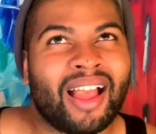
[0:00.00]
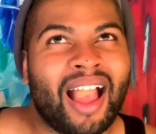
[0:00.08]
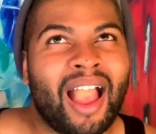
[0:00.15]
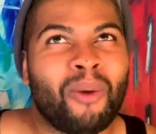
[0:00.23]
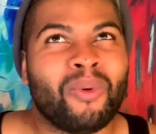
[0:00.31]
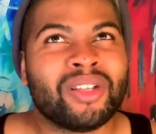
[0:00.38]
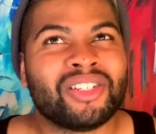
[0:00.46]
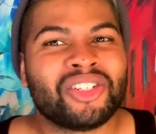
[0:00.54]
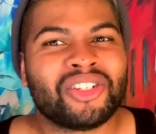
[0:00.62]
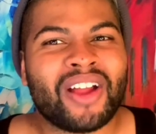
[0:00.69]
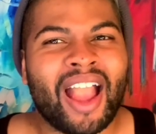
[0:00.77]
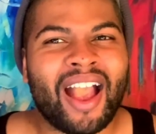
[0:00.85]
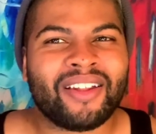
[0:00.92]
I wasn't
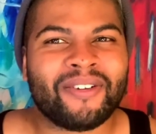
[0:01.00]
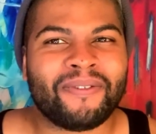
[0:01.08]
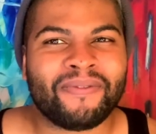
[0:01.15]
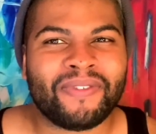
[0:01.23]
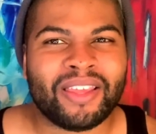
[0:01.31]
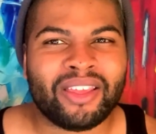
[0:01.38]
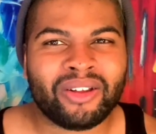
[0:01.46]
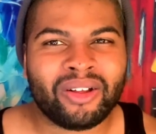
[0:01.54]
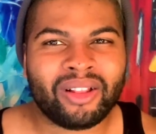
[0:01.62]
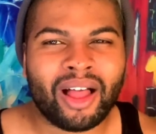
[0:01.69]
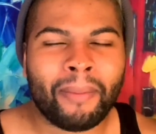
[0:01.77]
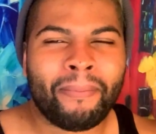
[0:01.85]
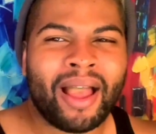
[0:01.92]
sure how to
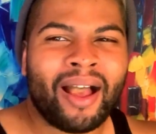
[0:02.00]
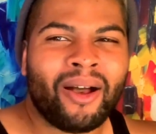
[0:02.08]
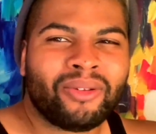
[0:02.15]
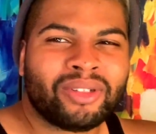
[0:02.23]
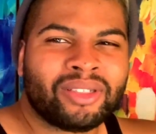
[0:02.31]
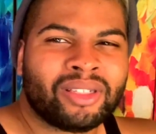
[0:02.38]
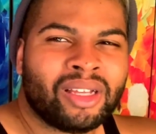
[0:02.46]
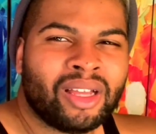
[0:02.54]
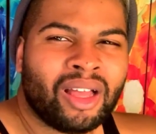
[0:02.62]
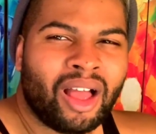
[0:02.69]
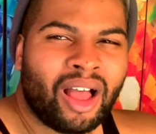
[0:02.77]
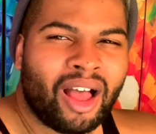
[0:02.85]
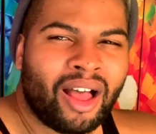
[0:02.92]
feel about
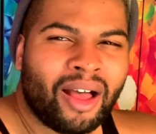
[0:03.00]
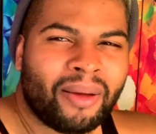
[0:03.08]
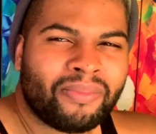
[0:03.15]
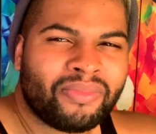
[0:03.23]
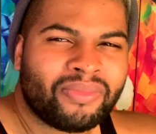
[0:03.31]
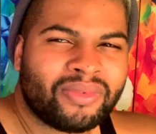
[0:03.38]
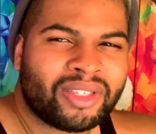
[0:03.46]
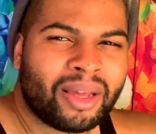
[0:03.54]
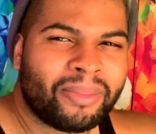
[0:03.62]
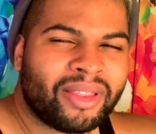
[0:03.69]
some of